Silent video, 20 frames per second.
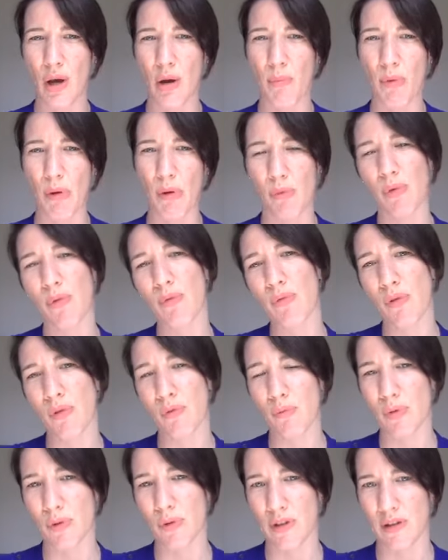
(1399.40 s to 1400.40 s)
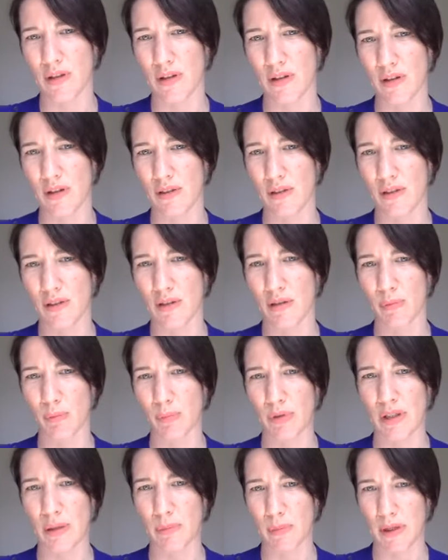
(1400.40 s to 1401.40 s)
but we won't put it on the
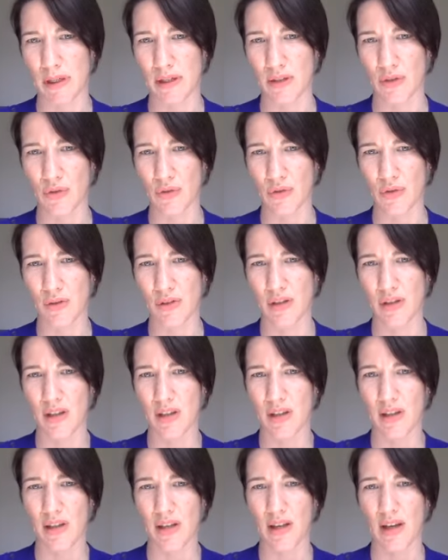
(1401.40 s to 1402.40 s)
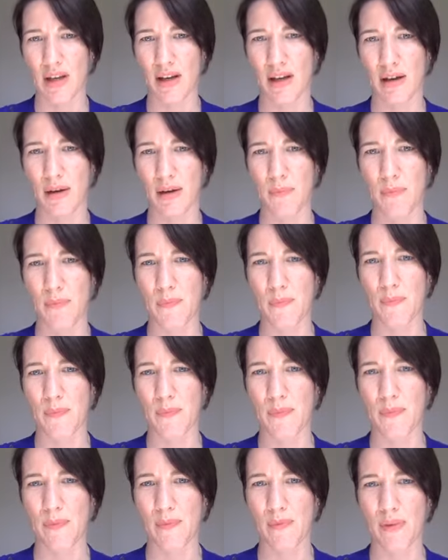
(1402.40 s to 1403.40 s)
company page. And
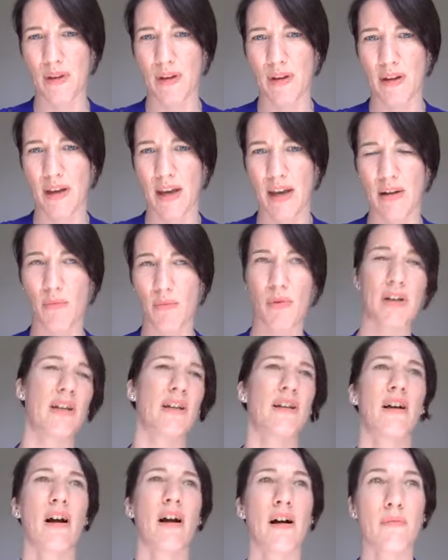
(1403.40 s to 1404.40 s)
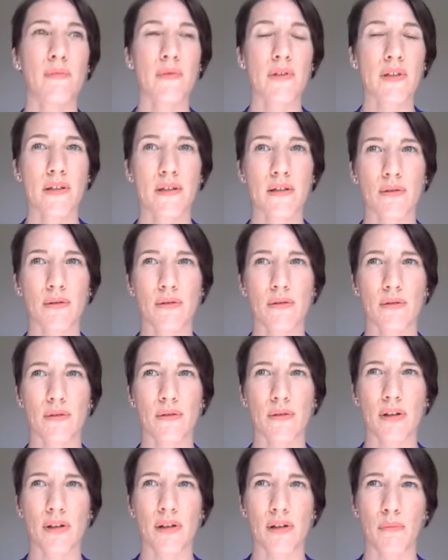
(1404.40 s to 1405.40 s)
when it comes to
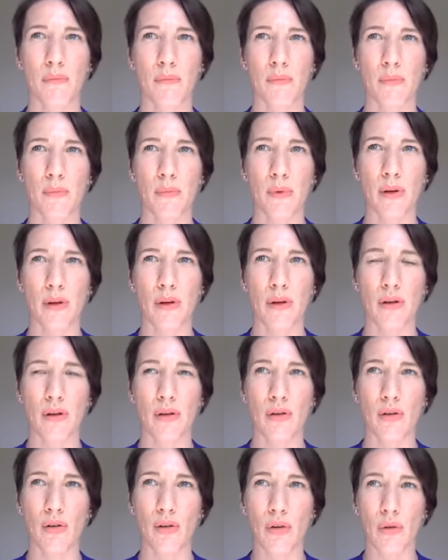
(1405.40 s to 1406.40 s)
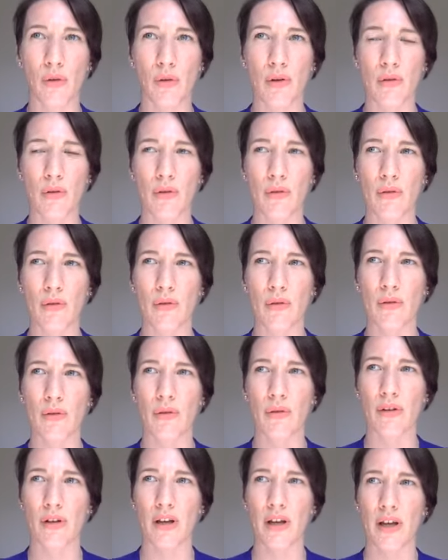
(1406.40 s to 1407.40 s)

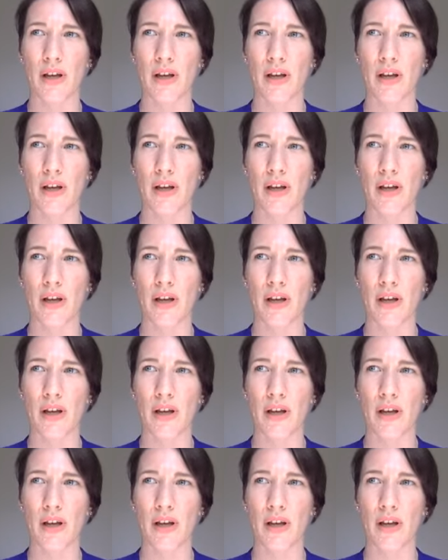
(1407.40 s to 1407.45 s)
local